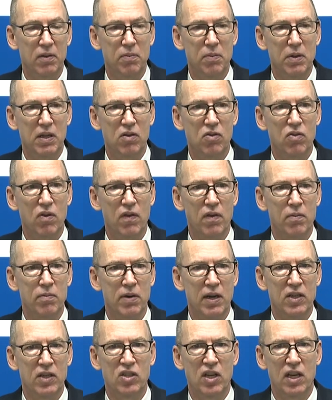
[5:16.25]
being driven
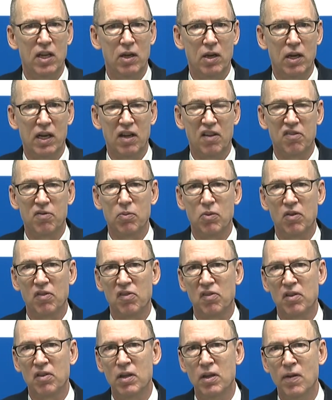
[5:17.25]
by JDR
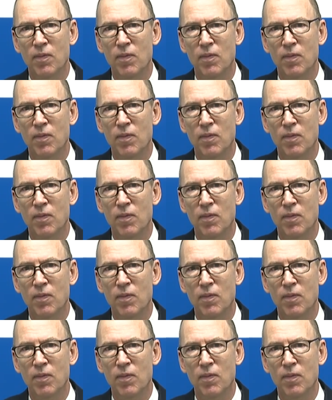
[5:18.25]
customers.